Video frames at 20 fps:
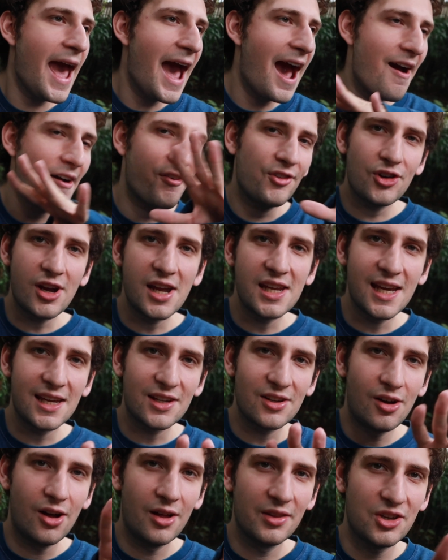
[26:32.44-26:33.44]
after I
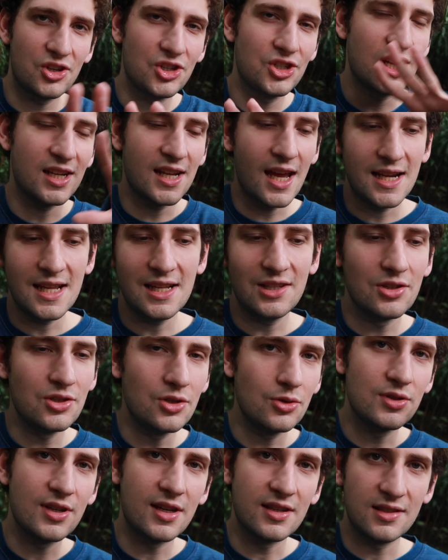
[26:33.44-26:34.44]
get all the shit I need to
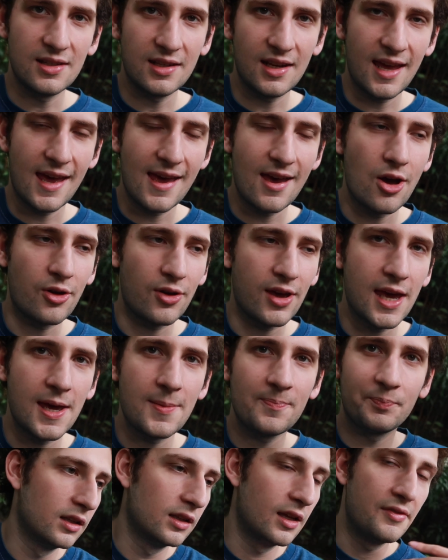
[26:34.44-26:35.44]
do done today,
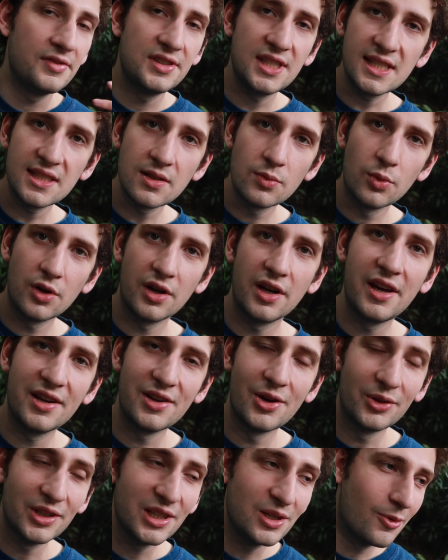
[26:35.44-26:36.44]
okay? Loved season
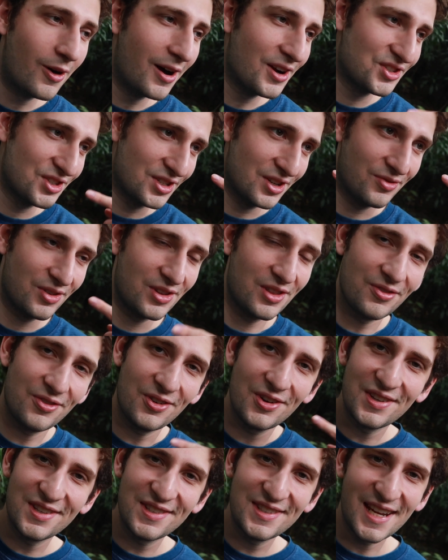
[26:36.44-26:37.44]
one, only watched it for the
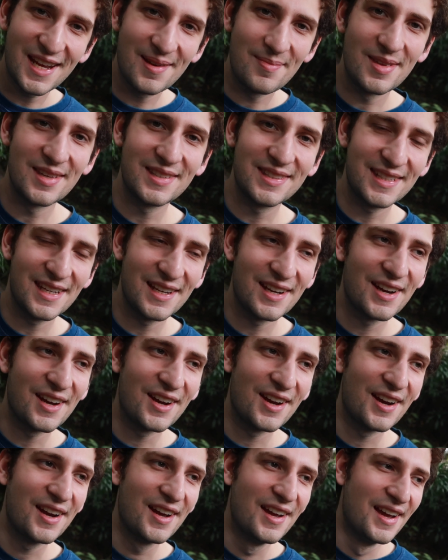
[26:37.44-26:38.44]
first time this
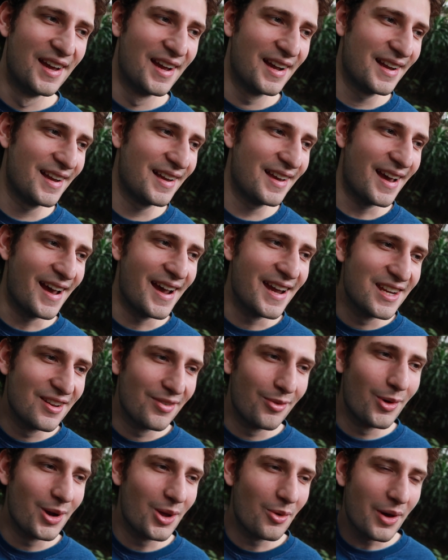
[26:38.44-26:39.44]
year. Kind
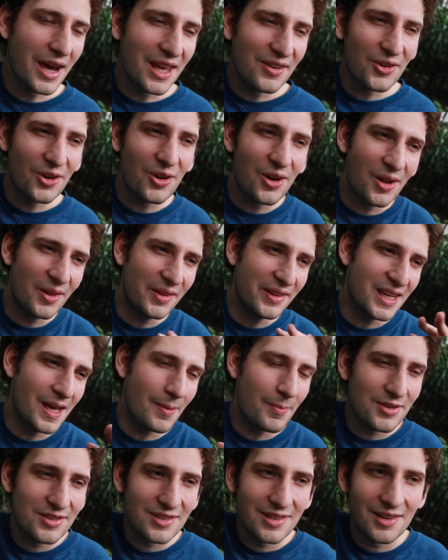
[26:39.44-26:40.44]
of want to wait for all the
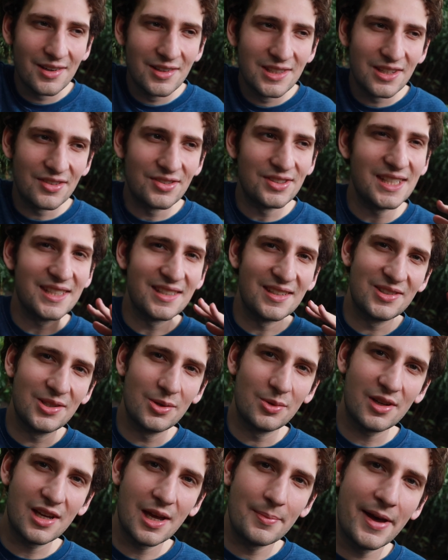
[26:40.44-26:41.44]
episodes of season
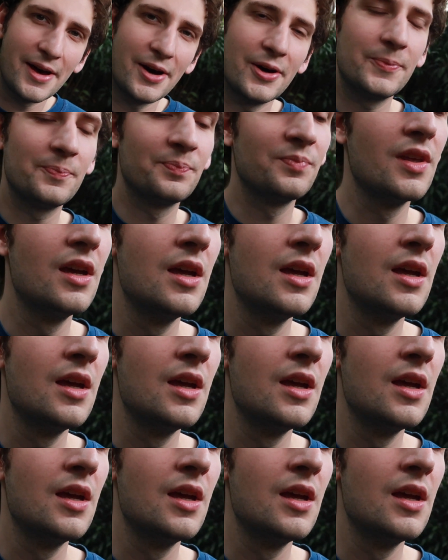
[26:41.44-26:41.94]
two to come out